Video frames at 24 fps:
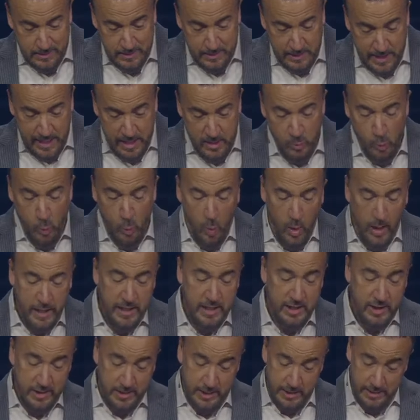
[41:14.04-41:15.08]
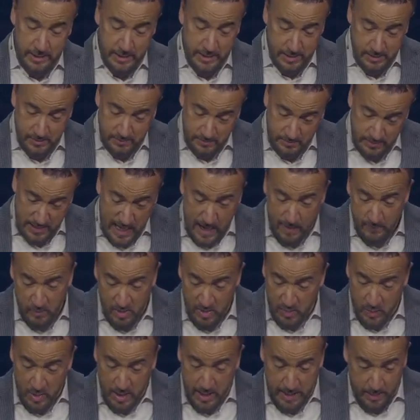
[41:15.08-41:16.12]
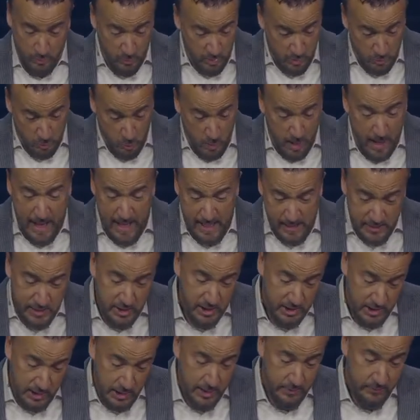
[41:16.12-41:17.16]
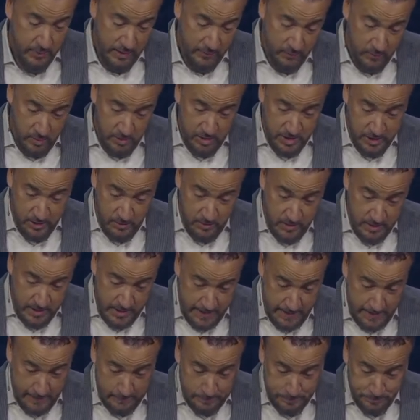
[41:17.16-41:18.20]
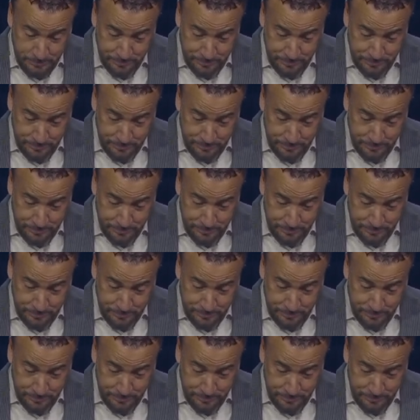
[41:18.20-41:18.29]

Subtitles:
He wasted everything with riotous living, verse 13.